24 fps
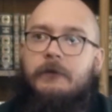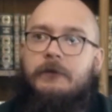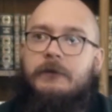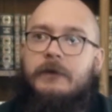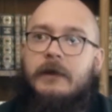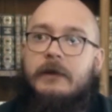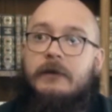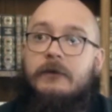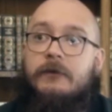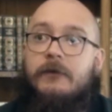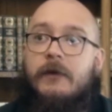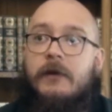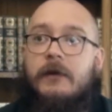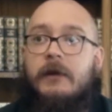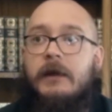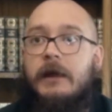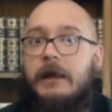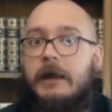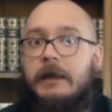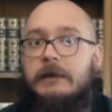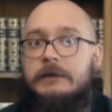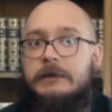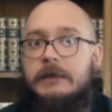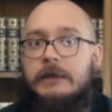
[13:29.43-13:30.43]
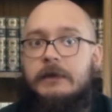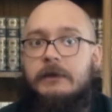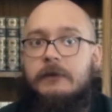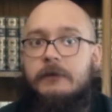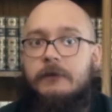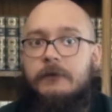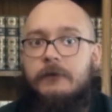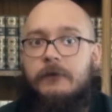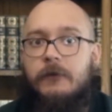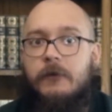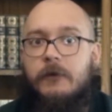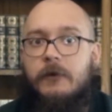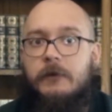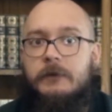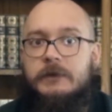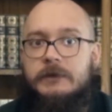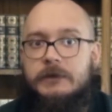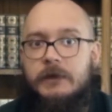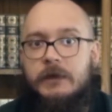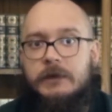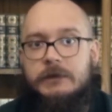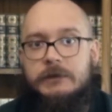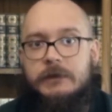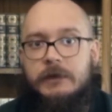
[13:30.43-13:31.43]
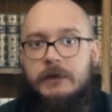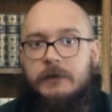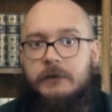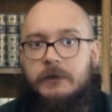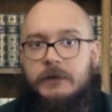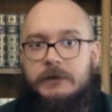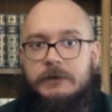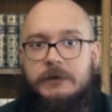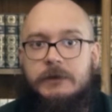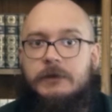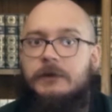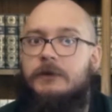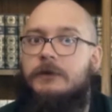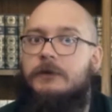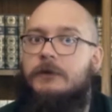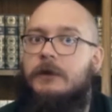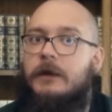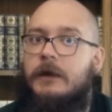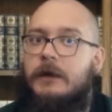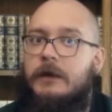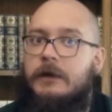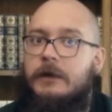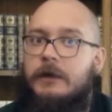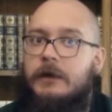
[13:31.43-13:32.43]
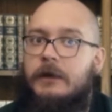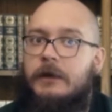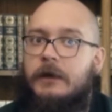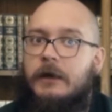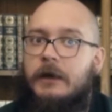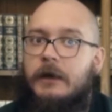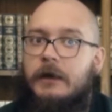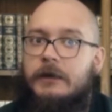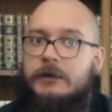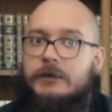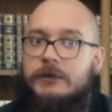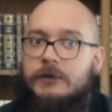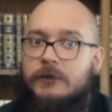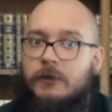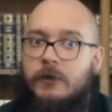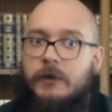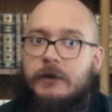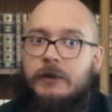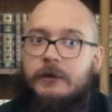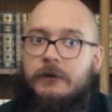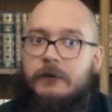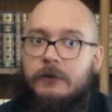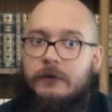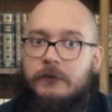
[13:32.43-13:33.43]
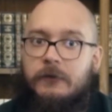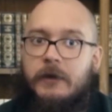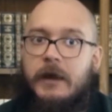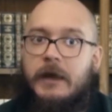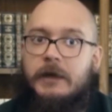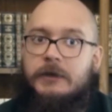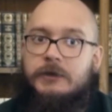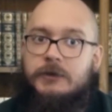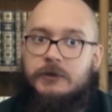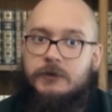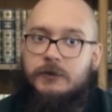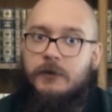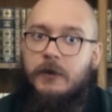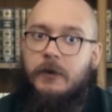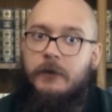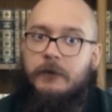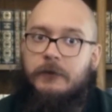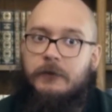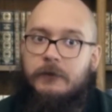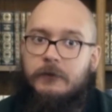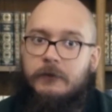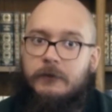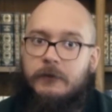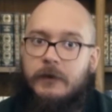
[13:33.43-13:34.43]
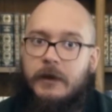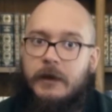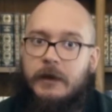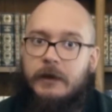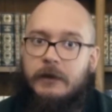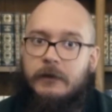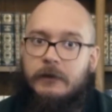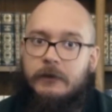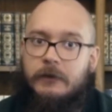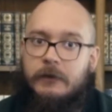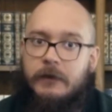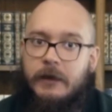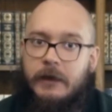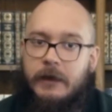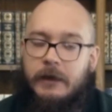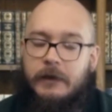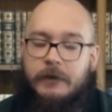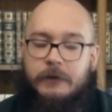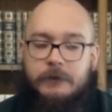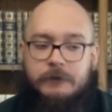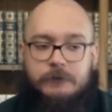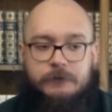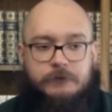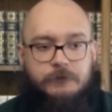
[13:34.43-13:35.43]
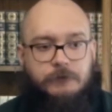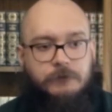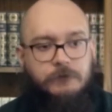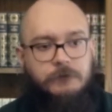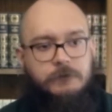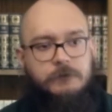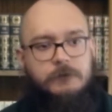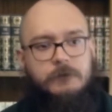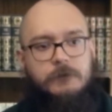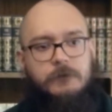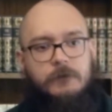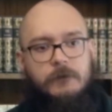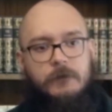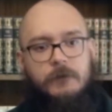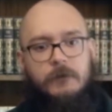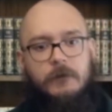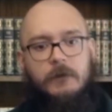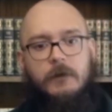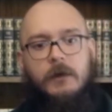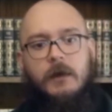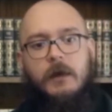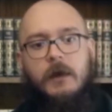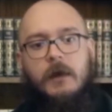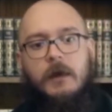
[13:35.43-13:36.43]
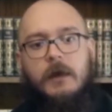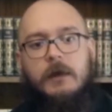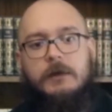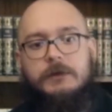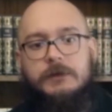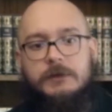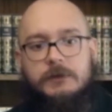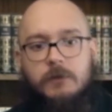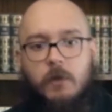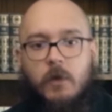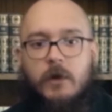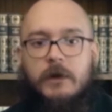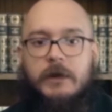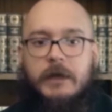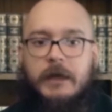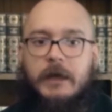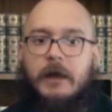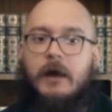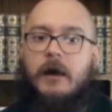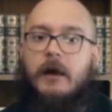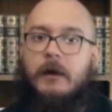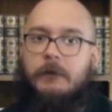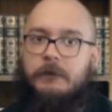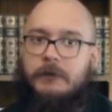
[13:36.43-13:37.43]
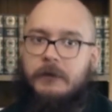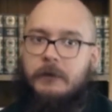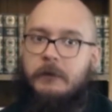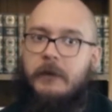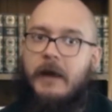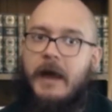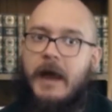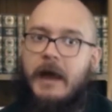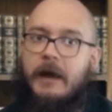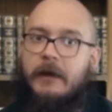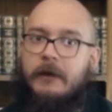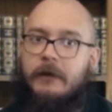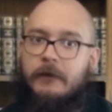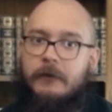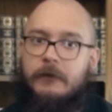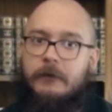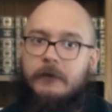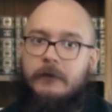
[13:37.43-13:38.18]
it's very easy for a massage therapist to do short, direct strokes, right? Like just working up the back.